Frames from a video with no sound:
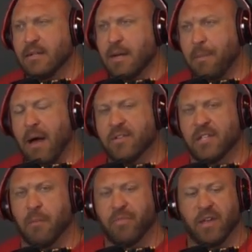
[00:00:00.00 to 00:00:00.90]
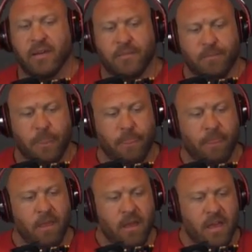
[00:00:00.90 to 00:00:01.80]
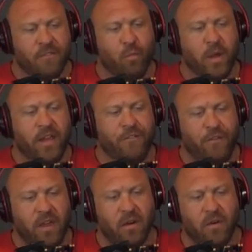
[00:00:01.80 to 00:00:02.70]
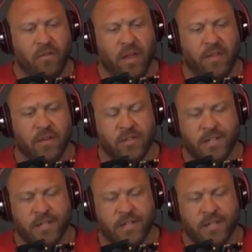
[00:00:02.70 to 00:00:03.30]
about something, if we feel that there's